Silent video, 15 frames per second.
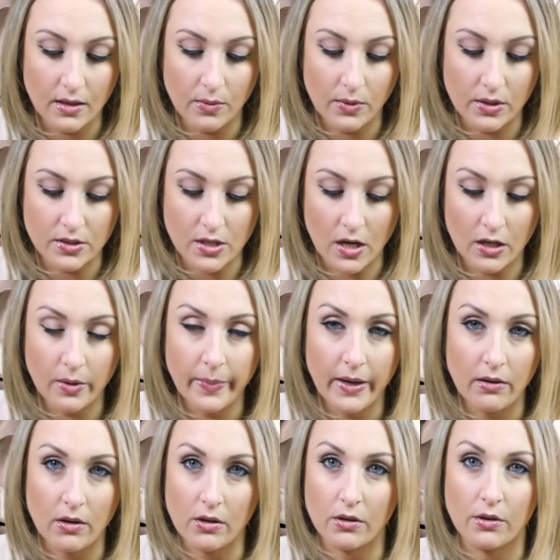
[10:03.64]
that I want to talk
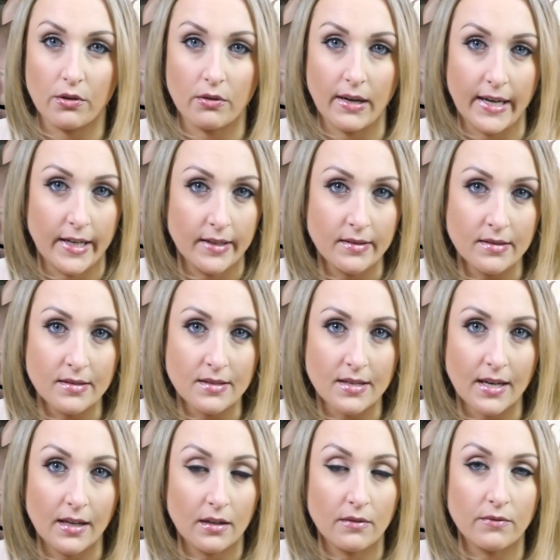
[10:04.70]
about are grains
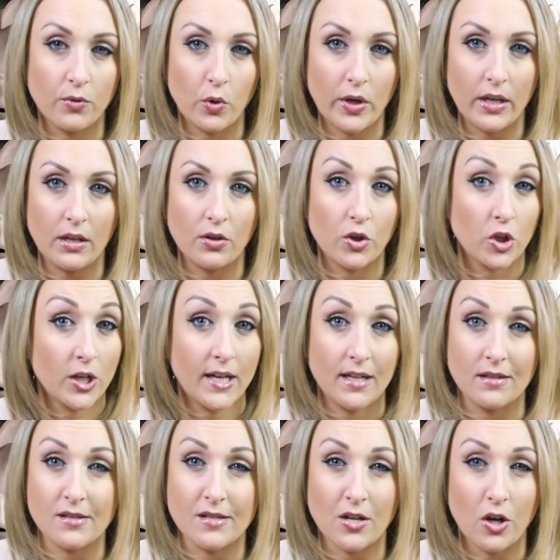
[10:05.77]
and avoiding
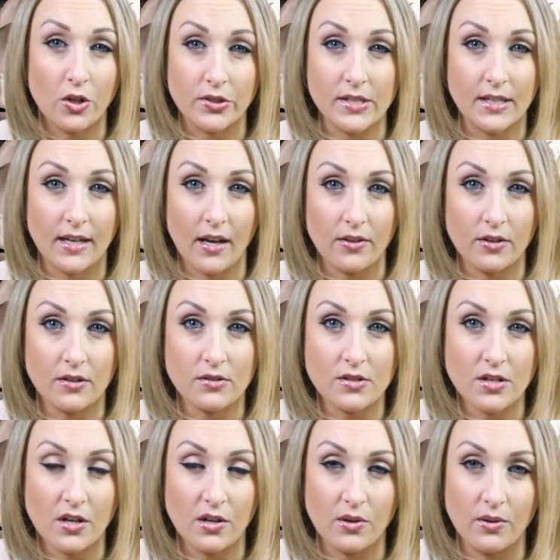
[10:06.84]
grains altogether.
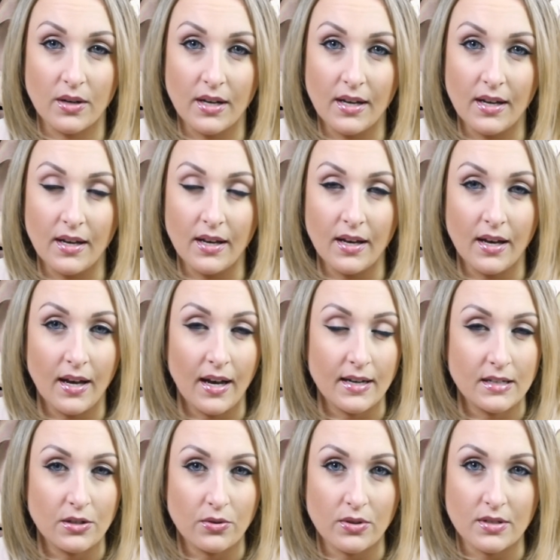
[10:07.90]
So I
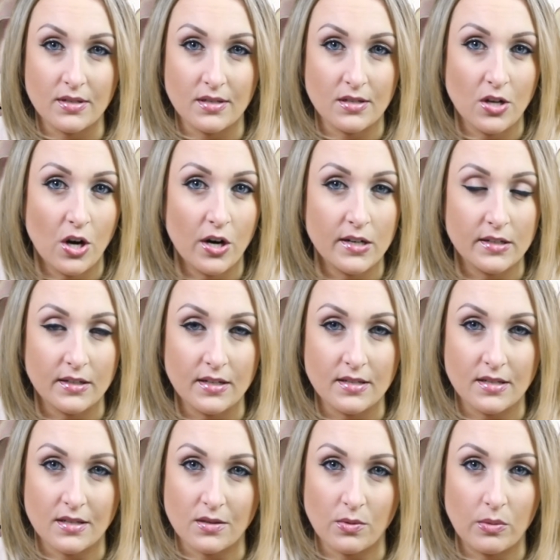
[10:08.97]
know this is hard
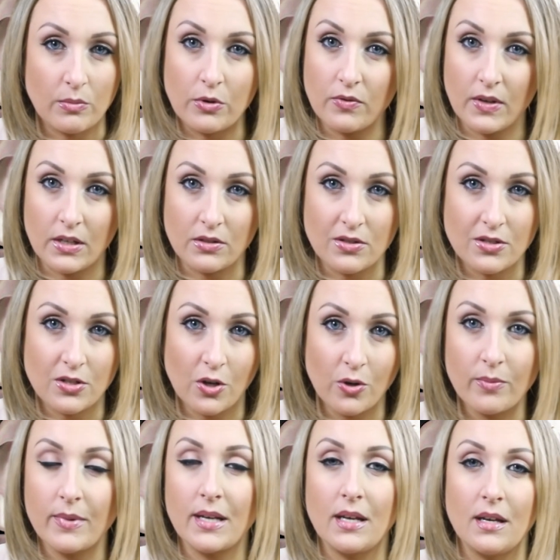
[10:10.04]
because it's removing so
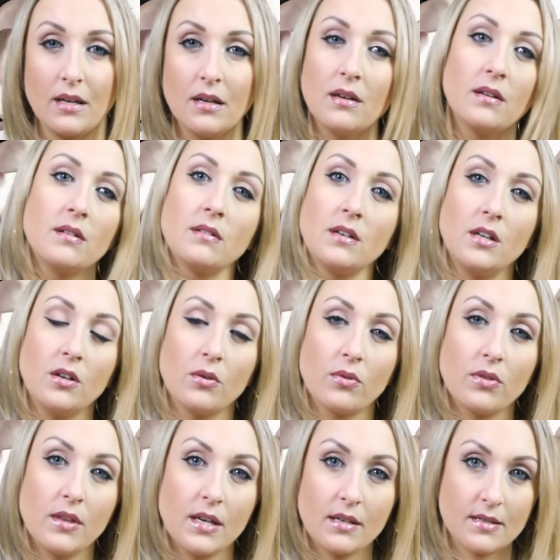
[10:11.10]
many,
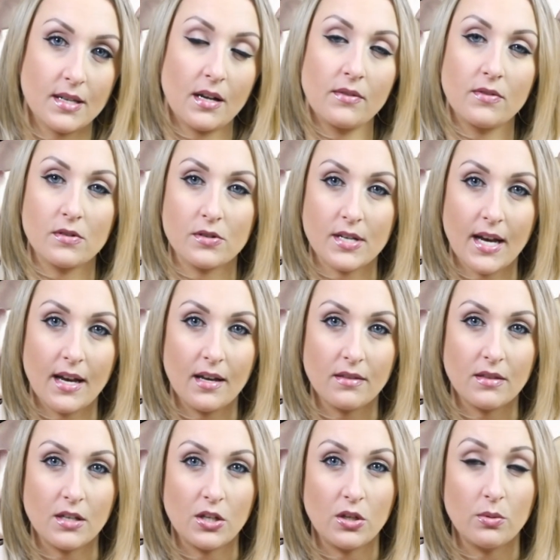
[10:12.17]
things out of your diet
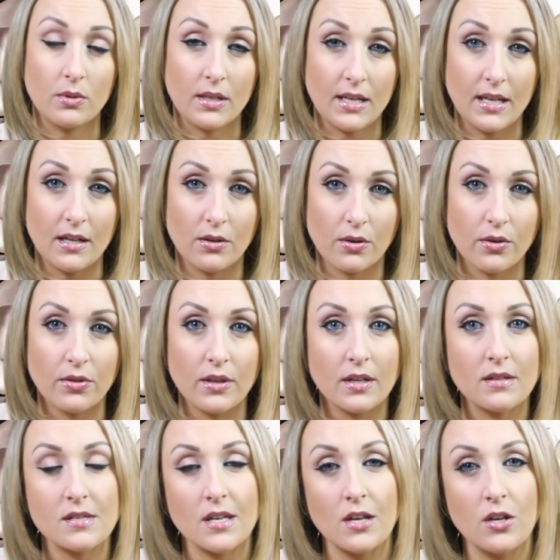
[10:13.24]
that you would eat, or
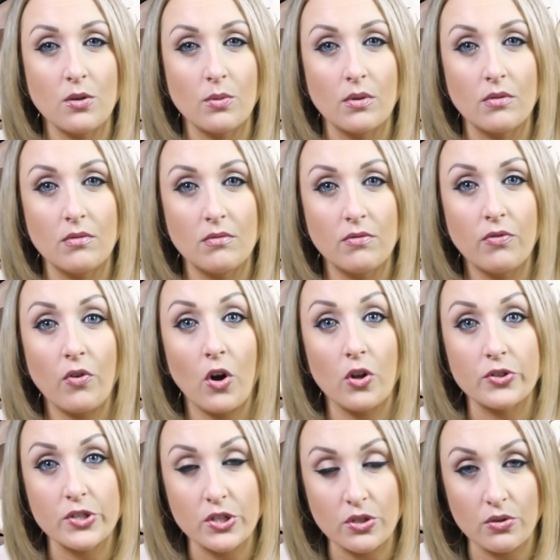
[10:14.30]
things that you would
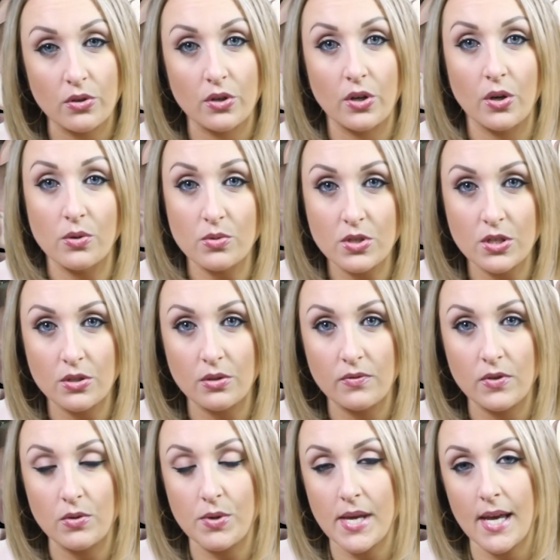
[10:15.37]
fall to or go to
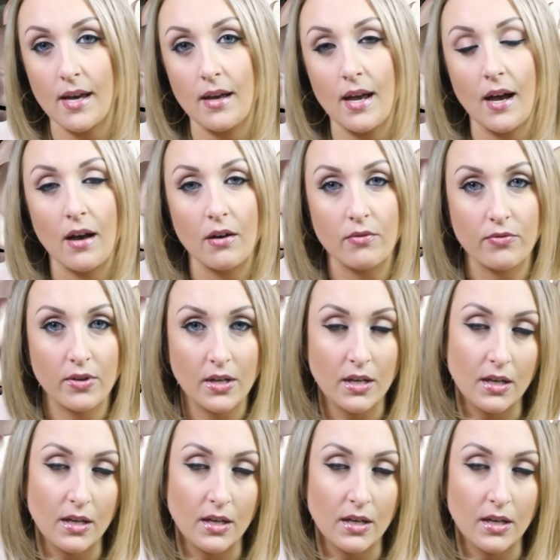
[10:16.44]
if you can't have,